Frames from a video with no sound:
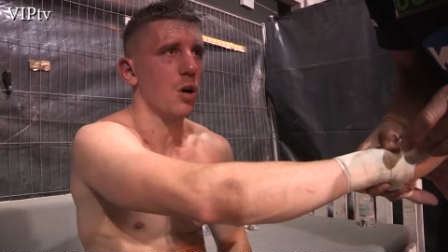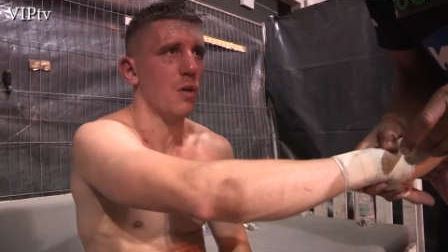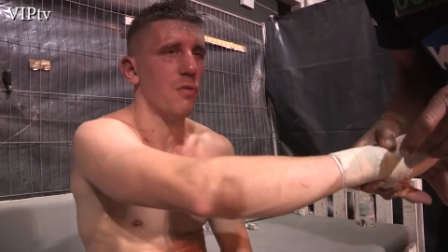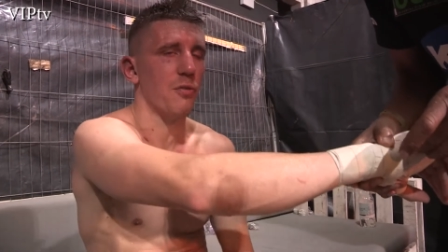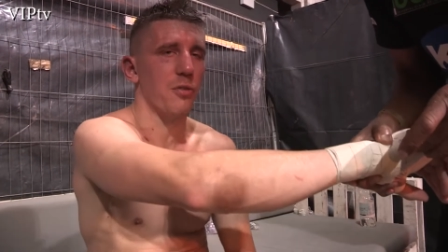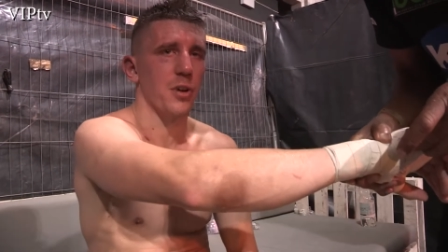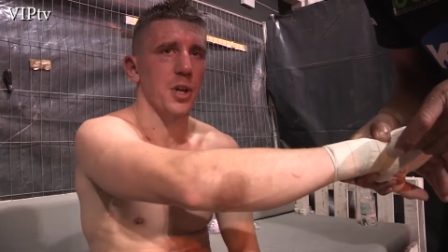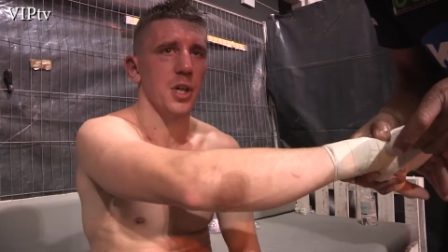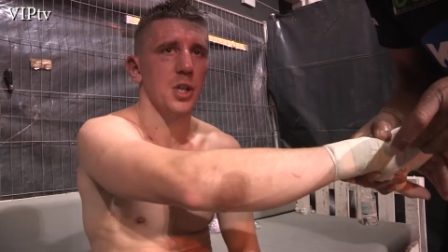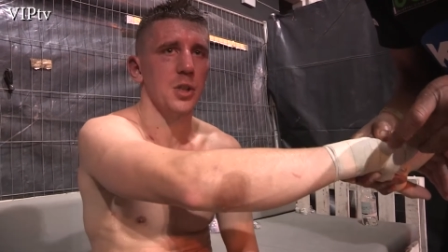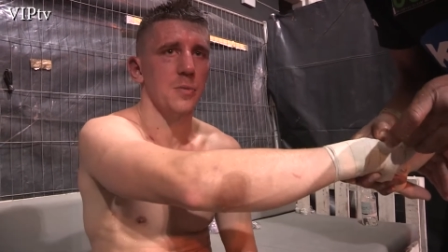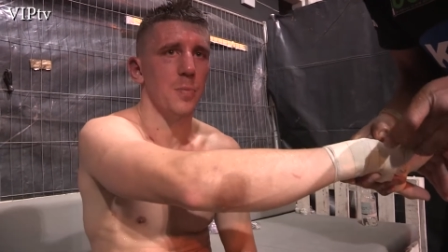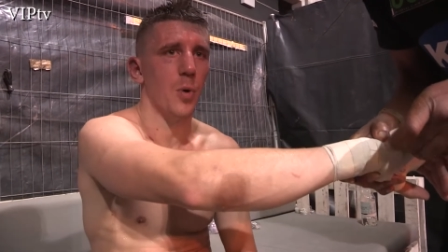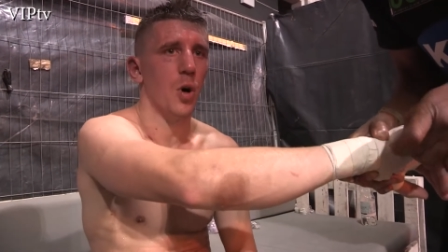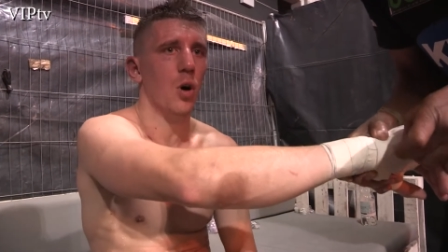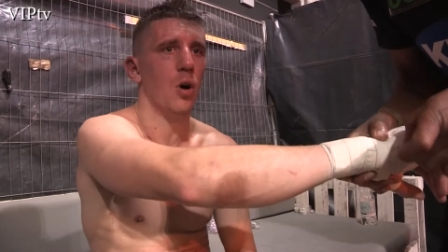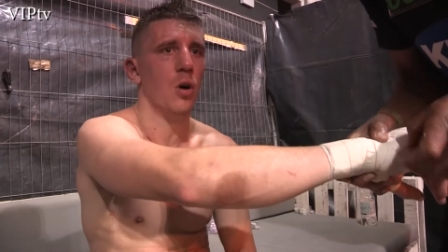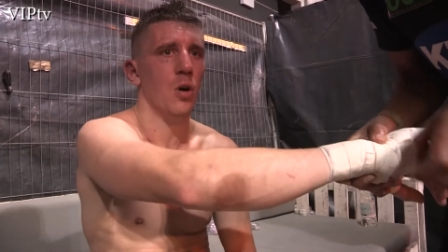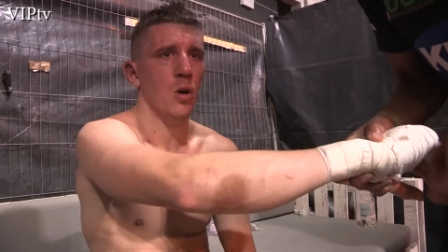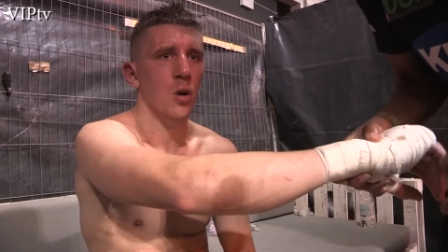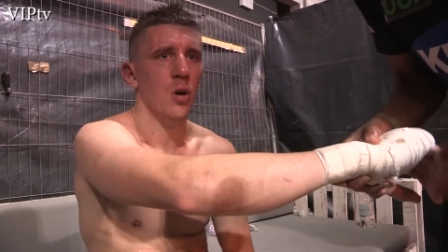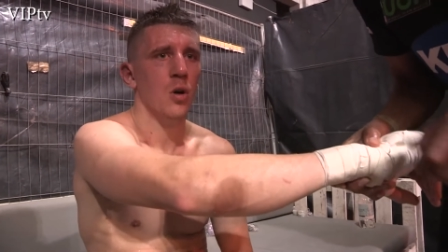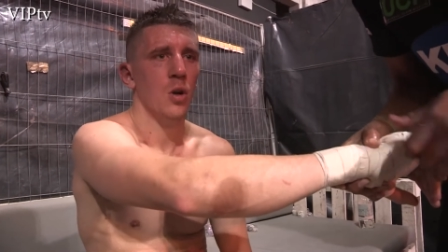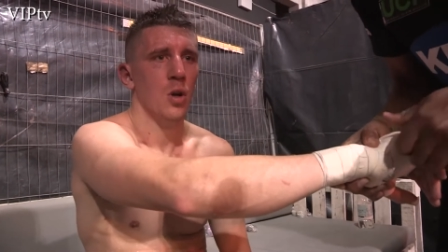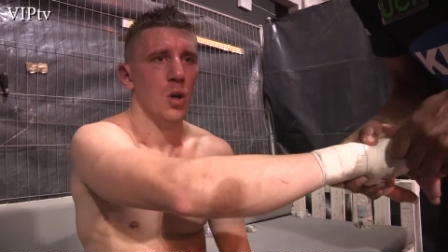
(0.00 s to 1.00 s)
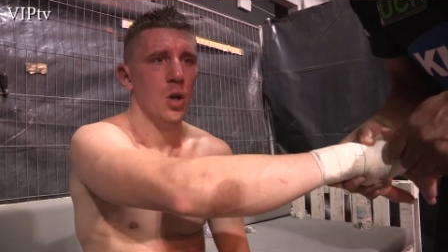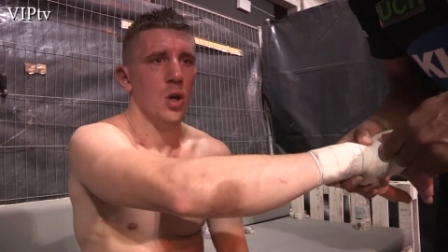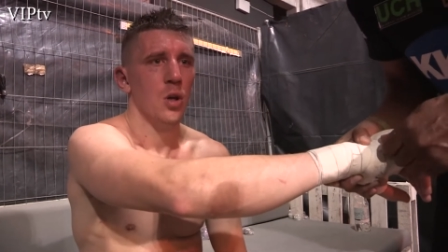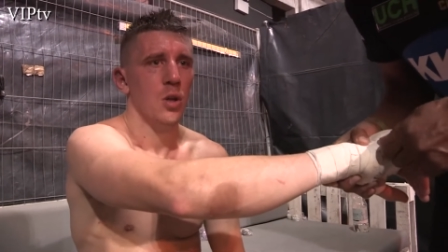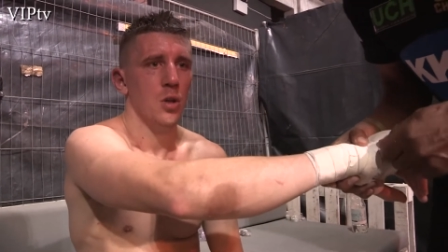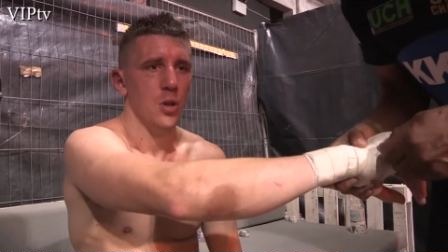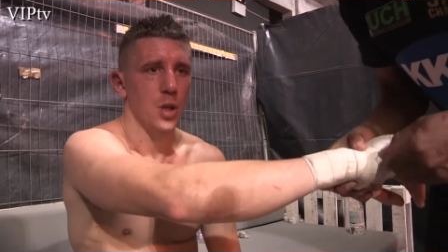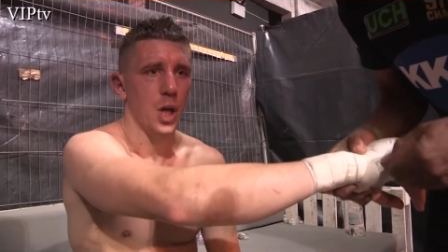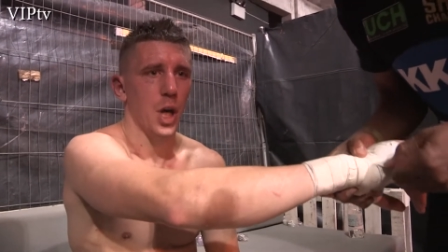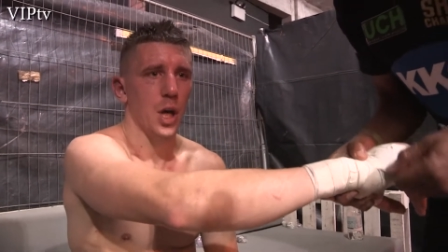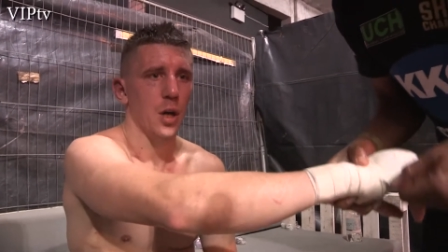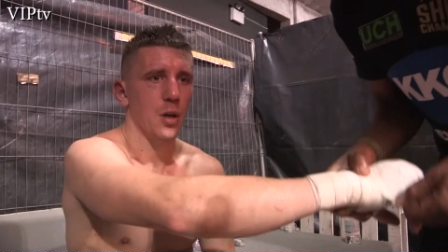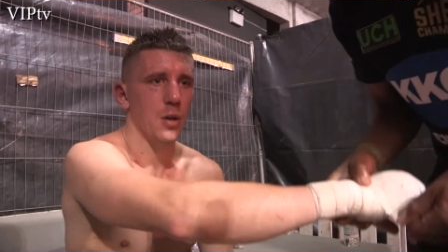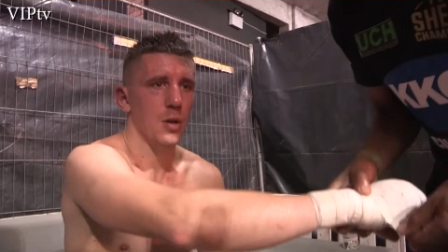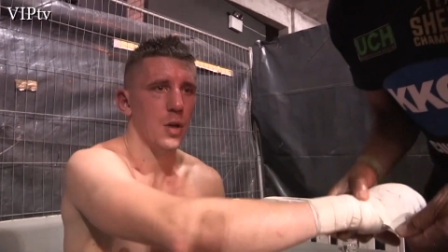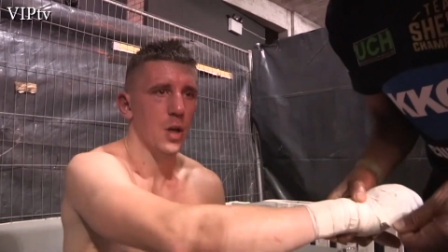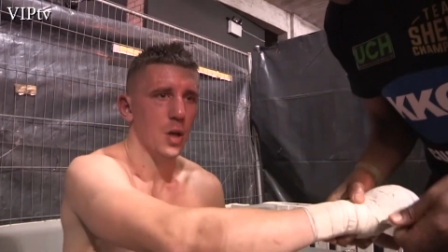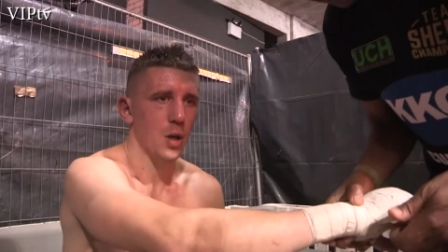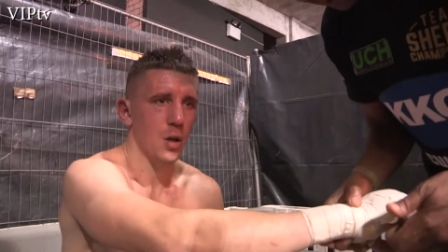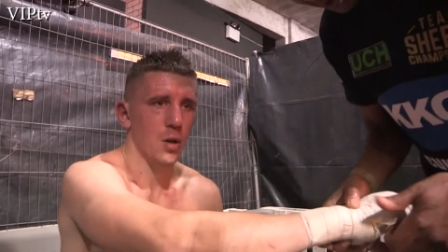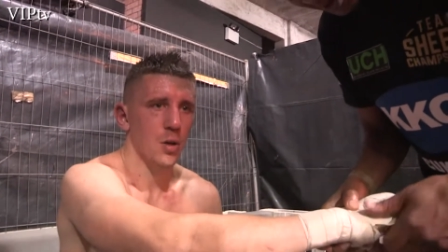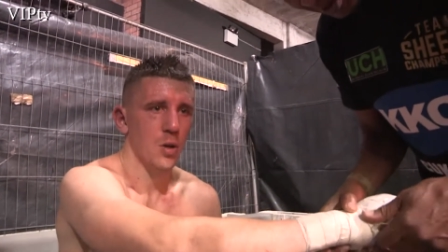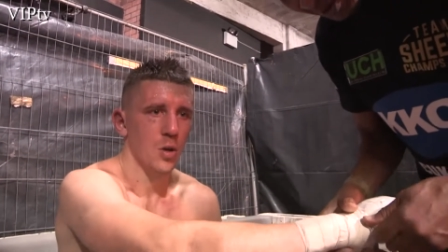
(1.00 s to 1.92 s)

on things. Yeah, of course we can. Of course yeah.